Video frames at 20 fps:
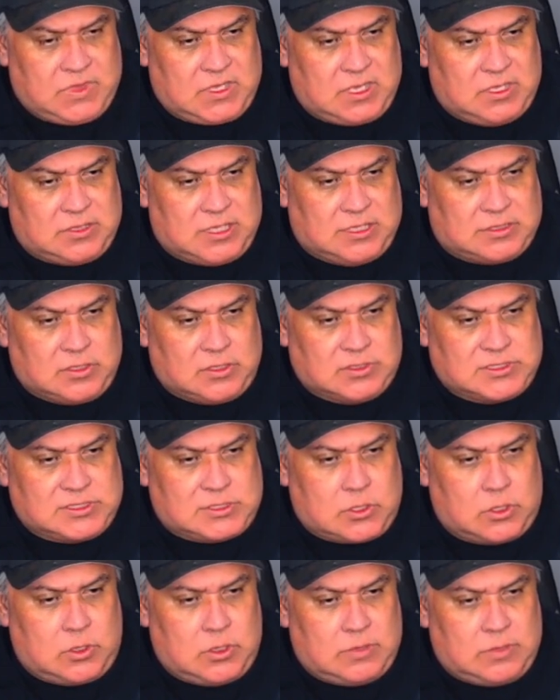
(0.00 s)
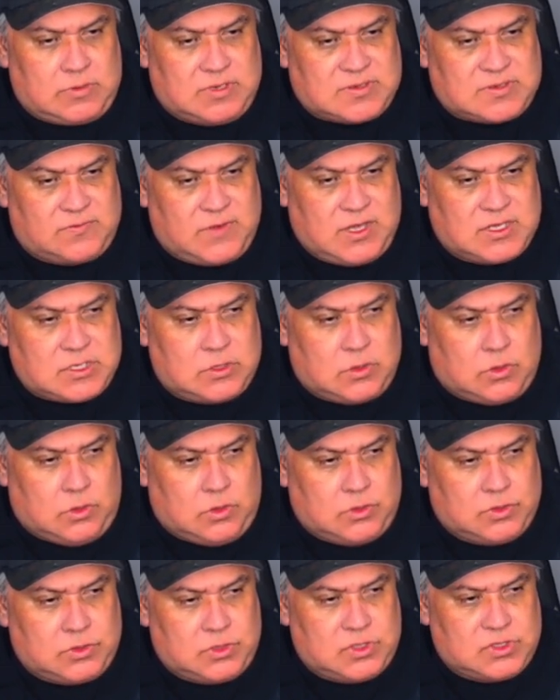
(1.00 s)
that those current reservation
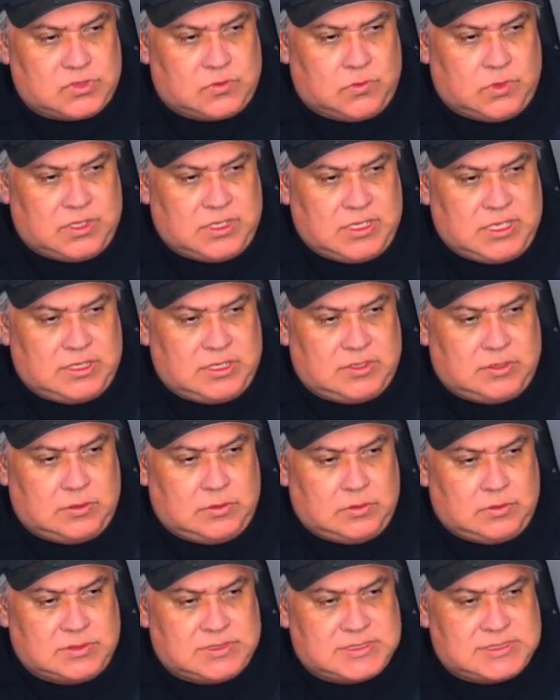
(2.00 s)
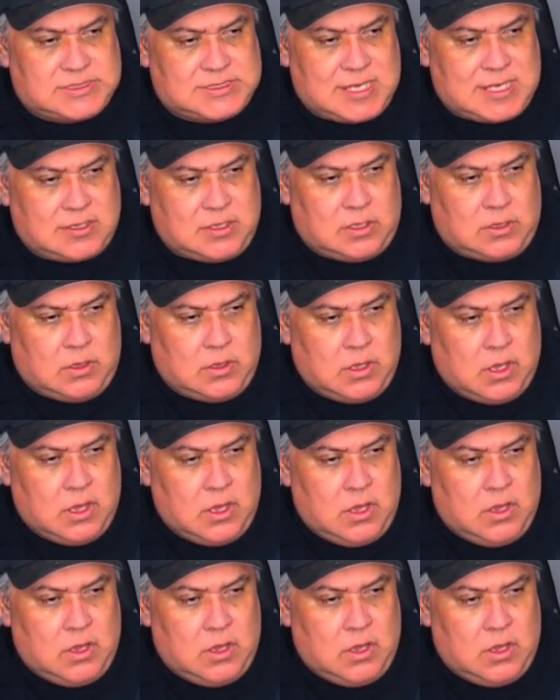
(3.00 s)
holders would need to settle